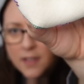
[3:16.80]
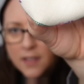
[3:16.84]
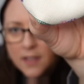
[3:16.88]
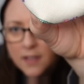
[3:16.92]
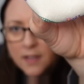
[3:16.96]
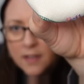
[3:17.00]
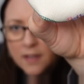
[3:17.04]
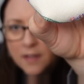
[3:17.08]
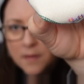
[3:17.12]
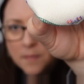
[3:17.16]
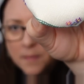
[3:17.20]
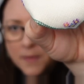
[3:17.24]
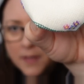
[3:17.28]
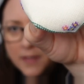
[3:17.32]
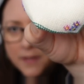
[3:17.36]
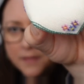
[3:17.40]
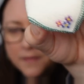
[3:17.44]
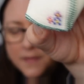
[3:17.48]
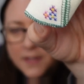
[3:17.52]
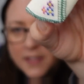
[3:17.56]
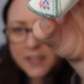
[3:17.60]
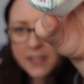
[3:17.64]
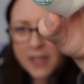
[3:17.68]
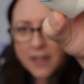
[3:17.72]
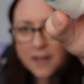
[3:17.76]
there. But I
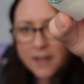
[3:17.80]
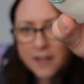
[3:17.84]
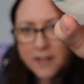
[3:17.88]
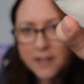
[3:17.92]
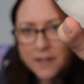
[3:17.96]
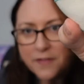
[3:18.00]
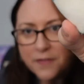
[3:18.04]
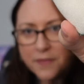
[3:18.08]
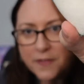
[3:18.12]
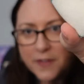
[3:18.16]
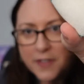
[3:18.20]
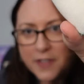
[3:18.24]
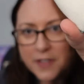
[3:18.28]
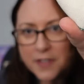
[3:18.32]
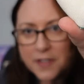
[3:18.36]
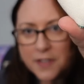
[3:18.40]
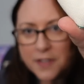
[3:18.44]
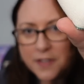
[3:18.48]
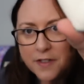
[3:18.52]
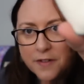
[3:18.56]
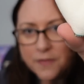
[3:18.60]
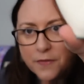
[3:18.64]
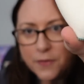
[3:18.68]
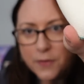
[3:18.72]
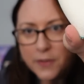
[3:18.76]
started and
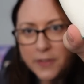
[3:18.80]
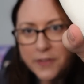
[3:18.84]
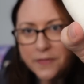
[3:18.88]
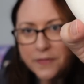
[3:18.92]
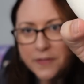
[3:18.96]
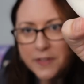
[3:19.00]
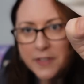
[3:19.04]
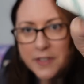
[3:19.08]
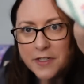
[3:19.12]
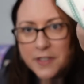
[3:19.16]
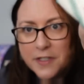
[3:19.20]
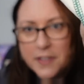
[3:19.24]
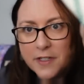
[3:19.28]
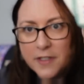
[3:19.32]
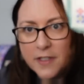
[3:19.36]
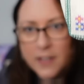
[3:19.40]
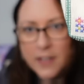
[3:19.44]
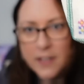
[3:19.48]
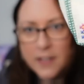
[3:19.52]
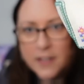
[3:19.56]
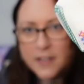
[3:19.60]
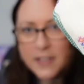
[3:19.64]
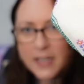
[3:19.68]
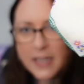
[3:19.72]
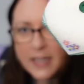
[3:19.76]
finished and fully finished it
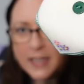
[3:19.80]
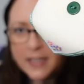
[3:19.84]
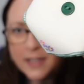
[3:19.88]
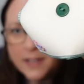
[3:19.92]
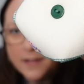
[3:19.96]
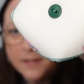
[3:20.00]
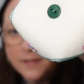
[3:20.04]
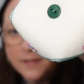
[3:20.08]
in a day.